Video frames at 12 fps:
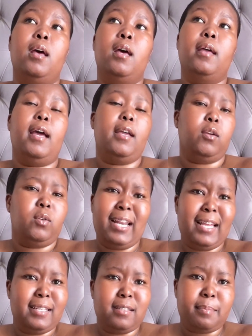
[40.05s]

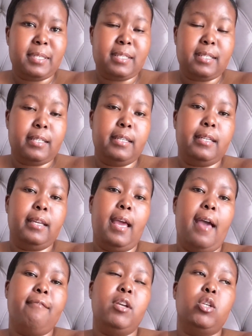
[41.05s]
clients, basically
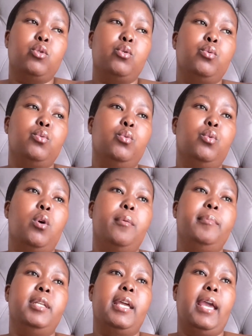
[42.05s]
having to
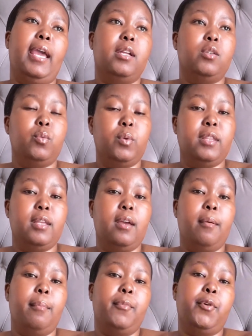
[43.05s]
communicate with
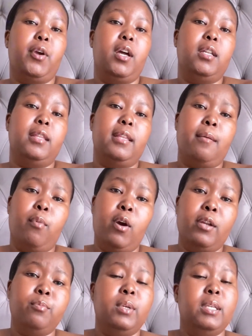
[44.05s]
them regarding their
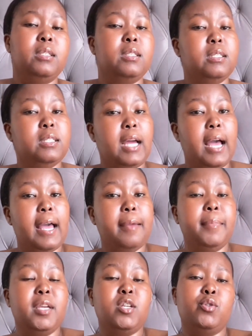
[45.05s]
appointments,
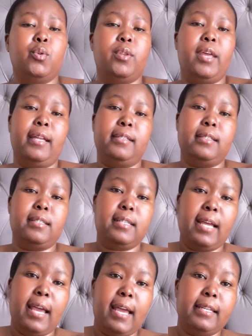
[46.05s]
time, making sure they
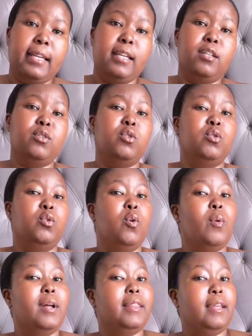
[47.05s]
understand, getting to know
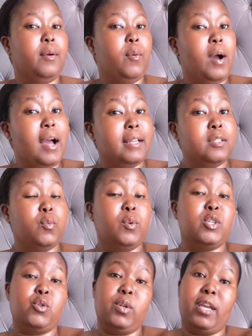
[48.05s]
what they want,
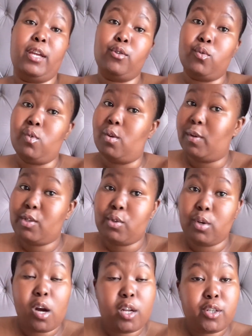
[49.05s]
what you can do and what you
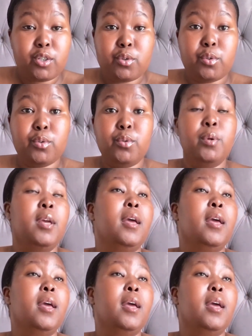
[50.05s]
can't do,